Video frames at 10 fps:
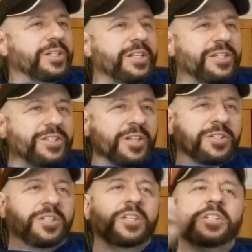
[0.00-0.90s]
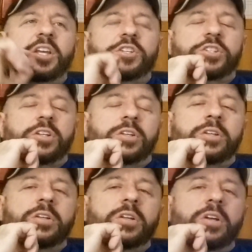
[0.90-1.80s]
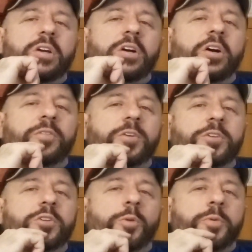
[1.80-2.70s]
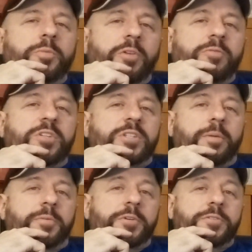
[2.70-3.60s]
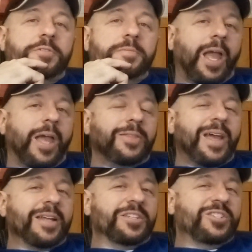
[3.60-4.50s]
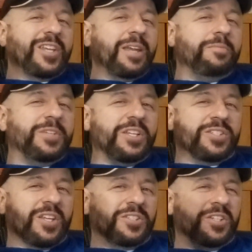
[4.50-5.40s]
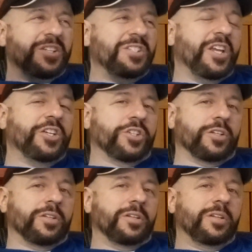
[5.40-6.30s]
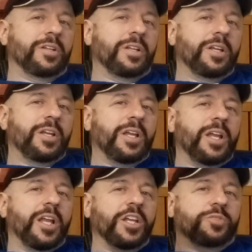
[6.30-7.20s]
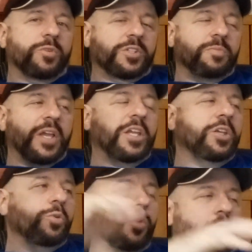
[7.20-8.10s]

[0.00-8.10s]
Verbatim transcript: desensitization of your dopamine receptors. And that same desensitization is what's making you